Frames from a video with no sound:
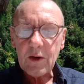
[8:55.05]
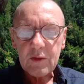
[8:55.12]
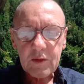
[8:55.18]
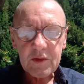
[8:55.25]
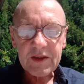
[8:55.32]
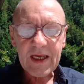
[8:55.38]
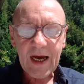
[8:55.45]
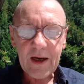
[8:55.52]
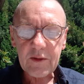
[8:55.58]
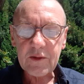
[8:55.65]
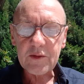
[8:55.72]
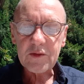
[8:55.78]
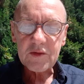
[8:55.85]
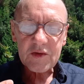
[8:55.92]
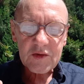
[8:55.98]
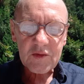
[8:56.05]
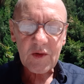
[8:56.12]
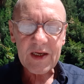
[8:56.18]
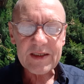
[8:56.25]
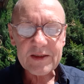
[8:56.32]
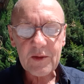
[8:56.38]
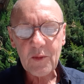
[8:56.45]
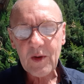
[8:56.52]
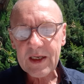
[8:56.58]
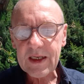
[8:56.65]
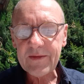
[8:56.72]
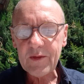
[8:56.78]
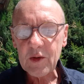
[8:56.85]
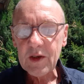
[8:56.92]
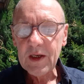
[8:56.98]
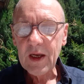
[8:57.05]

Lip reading: or the doubt or the stress or whatever.